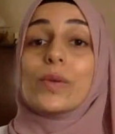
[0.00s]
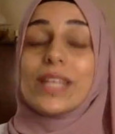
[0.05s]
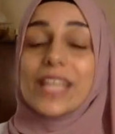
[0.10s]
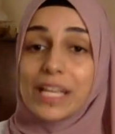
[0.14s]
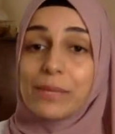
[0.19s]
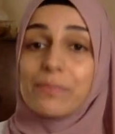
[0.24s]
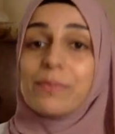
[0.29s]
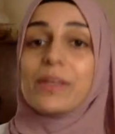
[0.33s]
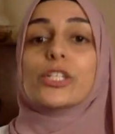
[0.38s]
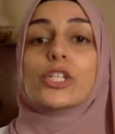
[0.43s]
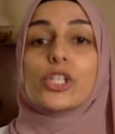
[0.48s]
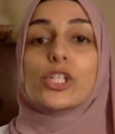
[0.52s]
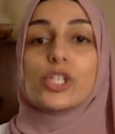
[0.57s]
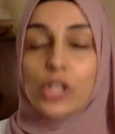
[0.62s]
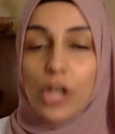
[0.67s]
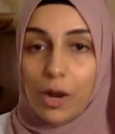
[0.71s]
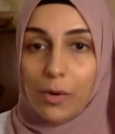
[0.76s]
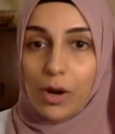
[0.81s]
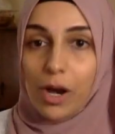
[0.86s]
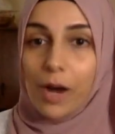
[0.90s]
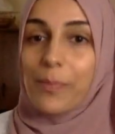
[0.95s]
need me to
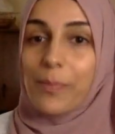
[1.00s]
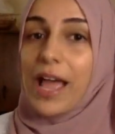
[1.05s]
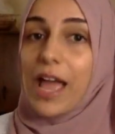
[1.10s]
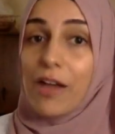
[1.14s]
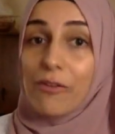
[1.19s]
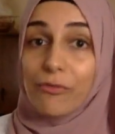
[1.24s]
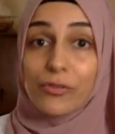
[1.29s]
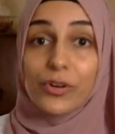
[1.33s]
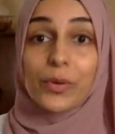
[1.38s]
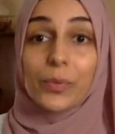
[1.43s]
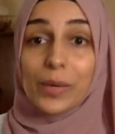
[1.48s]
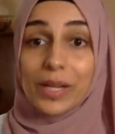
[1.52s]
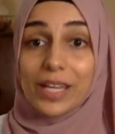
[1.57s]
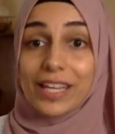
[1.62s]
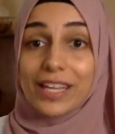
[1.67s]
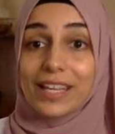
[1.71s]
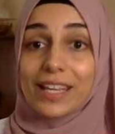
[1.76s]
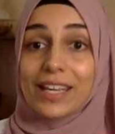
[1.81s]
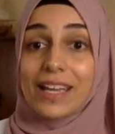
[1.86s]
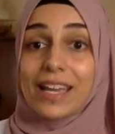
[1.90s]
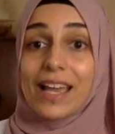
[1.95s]
show up every
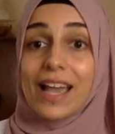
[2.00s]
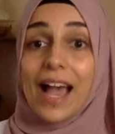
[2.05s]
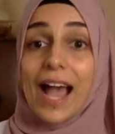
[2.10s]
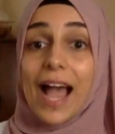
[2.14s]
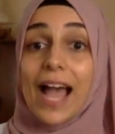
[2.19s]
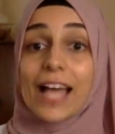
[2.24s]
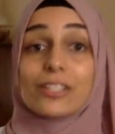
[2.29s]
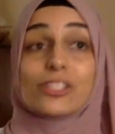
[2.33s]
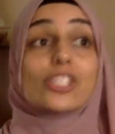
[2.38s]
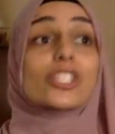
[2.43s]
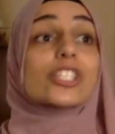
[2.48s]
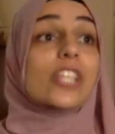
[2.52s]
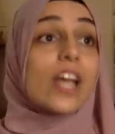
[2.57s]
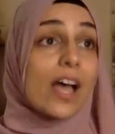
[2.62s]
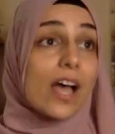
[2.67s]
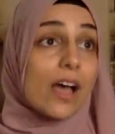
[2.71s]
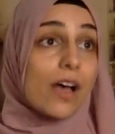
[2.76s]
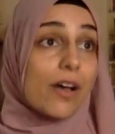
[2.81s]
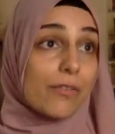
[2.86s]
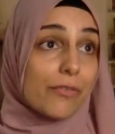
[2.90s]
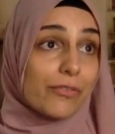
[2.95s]
week and
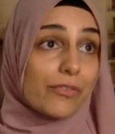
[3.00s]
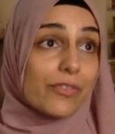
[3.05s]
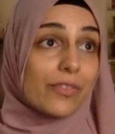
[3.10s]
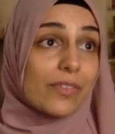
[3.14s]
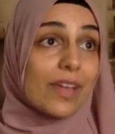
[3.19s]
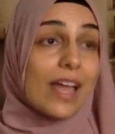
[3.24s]
serve